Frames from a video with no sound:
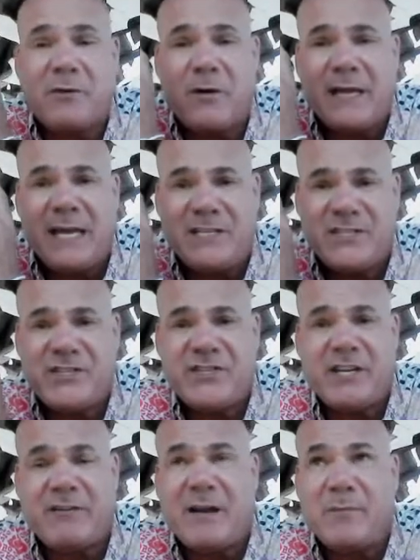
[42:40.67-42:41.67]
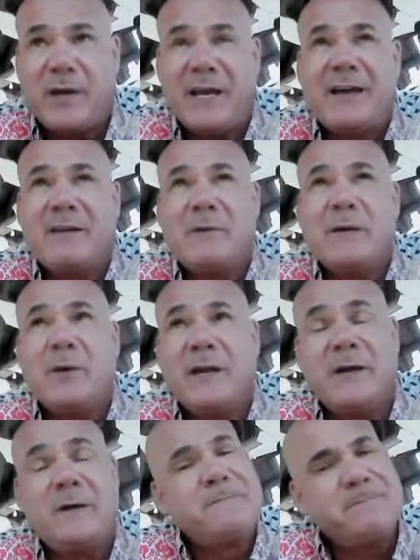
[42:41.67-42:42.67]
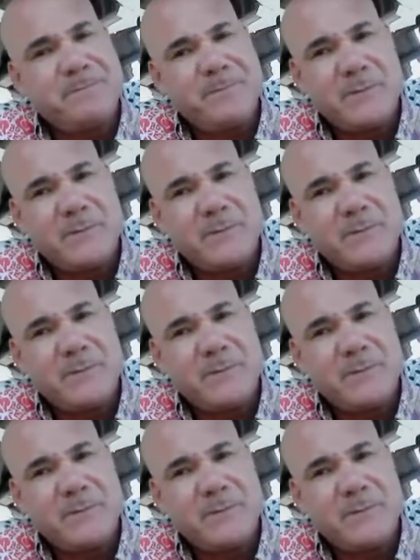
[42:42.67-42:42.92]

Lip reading: throwing a cigarette butt out of my window.